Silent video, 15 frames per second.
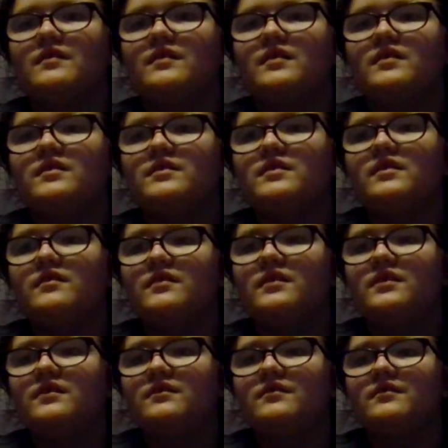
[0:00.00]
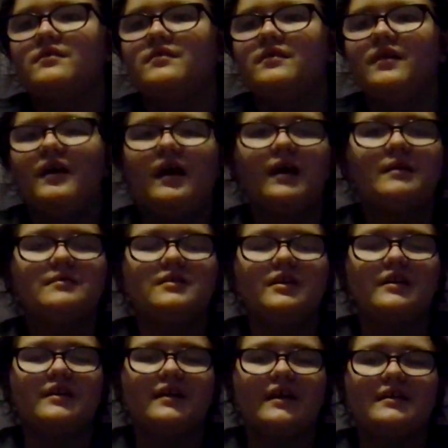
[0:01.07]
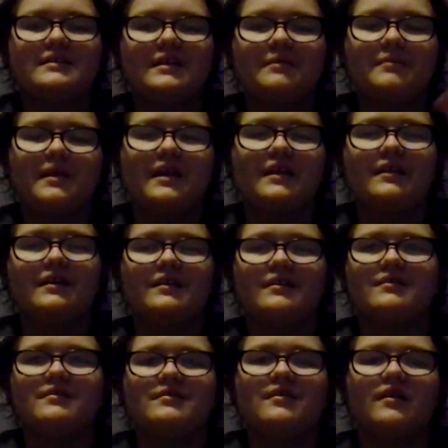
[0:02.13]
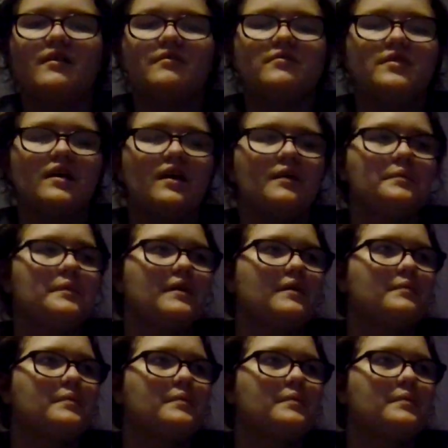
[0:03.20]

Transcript: You're so cute. I'm sorry, guys. I'm getting off topic.